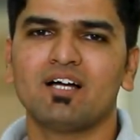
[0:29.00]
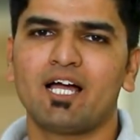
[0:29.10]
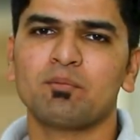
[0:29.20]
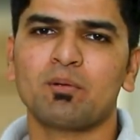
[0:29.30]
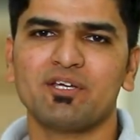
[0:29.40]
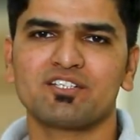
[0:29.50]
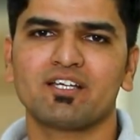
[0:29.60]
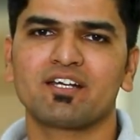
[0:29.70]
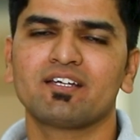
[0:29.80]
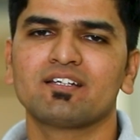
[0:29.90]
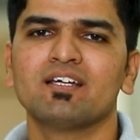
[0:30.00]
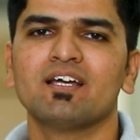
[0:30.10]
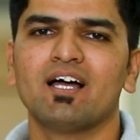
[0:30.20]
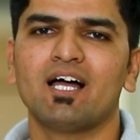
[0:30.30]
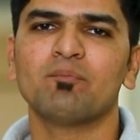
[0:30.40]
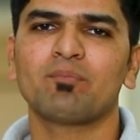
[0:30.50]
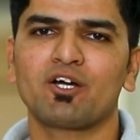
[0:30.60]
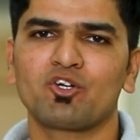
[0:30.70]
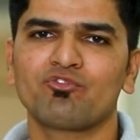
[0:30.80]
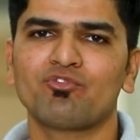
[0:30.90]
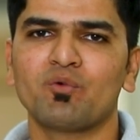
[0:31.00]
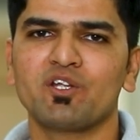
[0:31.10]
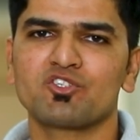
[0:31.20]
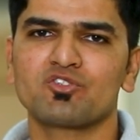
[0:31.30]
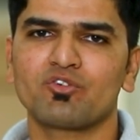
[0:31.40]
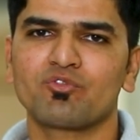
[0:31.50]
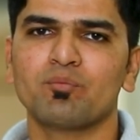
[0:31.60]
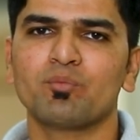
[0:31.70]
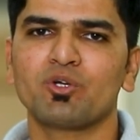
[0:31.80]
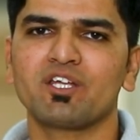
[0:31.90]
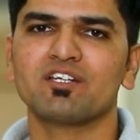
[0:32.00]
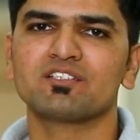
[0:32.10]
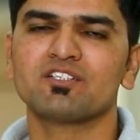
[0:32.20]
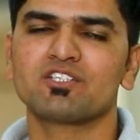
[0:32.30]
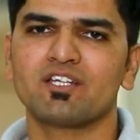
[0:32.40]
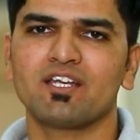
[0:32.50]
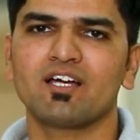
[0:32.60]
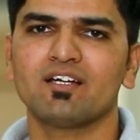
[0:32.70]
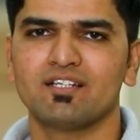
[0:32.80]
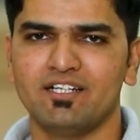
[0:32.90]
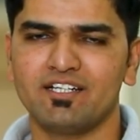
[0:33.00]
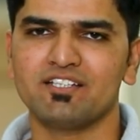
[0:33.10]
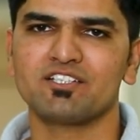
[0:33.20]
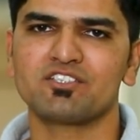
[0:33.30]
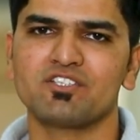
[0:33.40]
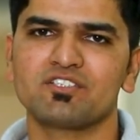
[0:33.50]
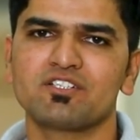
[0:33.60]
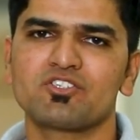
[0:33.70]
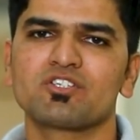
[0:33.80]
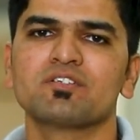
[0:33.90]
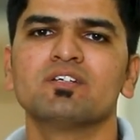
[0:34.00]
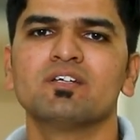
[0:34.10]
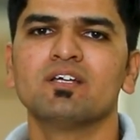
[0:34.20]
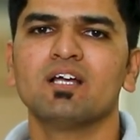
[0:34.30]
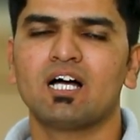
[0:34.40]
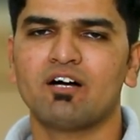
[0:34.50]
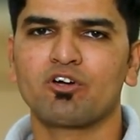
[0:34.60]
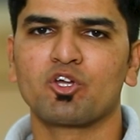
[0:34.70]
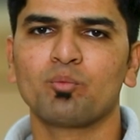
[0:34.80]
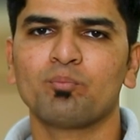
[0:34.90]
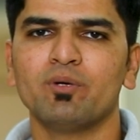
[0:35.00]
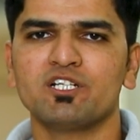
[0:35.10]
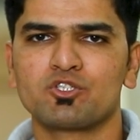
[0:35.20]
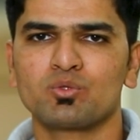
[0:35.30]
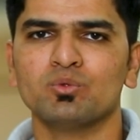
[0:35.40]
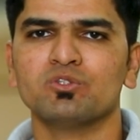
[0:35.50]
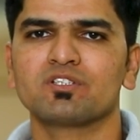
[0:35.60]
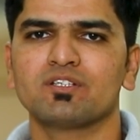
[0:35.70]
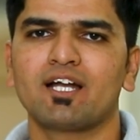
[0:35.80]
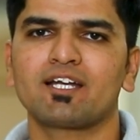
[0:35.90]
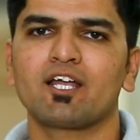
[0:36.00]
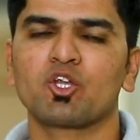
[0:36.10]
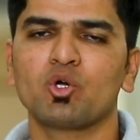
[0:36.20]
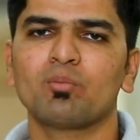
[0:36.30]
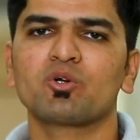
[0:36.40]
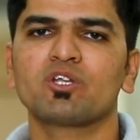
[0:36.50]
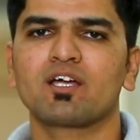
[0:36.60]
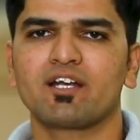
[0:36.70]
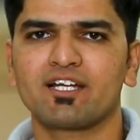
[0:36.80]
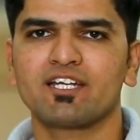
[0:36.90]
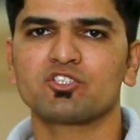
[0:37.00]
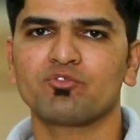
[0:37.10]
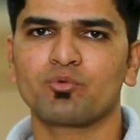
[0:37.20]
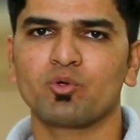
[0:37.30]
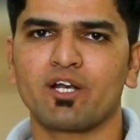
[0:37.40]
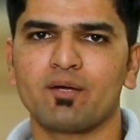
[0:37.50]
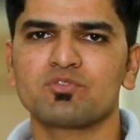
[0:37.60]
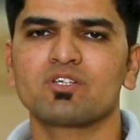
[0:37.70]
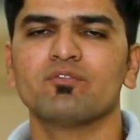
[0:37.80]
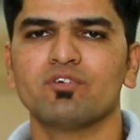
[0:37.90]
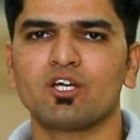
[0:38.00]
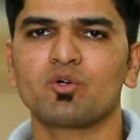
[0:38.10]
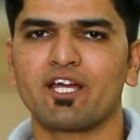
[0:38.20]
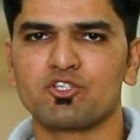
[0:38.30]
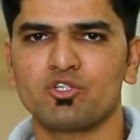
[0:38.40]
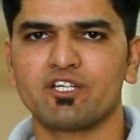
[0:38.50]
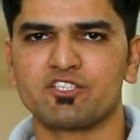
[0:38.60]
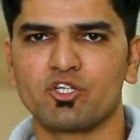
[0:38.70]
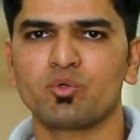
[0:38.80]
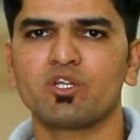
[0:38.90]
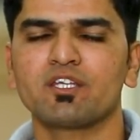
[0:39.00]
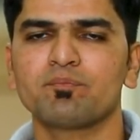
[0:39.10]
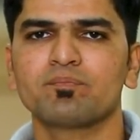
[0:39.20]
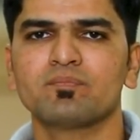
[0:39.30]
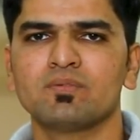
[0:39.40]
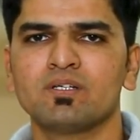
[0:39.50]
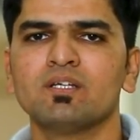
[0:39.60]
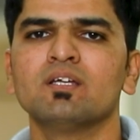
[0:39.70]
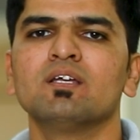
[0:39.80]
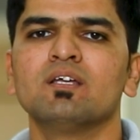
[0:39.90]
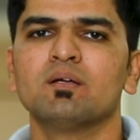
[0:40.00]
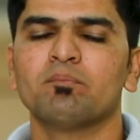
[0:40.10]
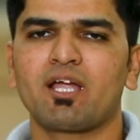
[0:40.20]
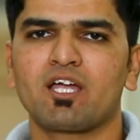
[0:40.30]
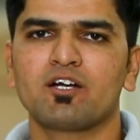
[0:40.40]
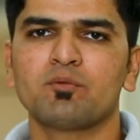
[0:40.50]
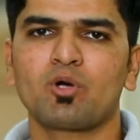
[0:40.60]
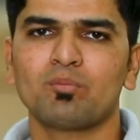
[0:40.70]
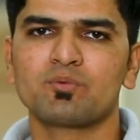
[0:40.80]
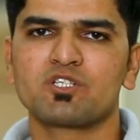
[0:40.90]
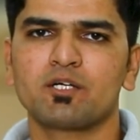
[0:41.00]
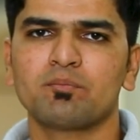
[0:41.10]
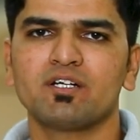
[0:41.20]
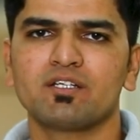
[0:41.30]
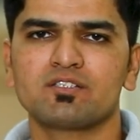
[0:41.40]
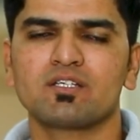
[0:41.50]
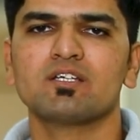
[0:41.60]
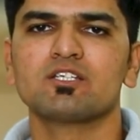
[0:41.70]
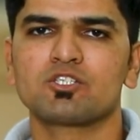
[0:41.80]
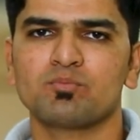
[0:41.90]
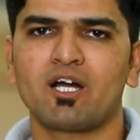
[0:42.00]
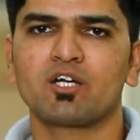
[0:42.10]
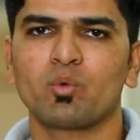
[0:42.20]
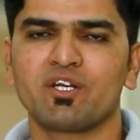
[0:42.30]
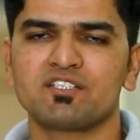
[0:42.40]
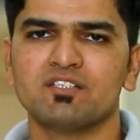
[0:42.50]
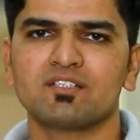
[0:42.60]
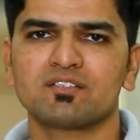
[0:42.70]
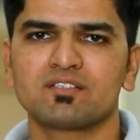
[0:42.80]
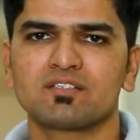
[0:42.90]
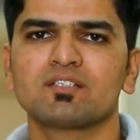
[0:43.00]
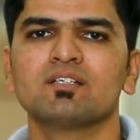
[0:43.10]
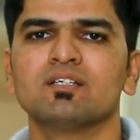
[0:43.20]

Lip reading: I'm Amey Zare. I'm part of Foundations of Computing Research Area in TCS Research. Our group builds tools that argue about the correctness of programs without actually executing them. My current problem statement is smart query synthesis.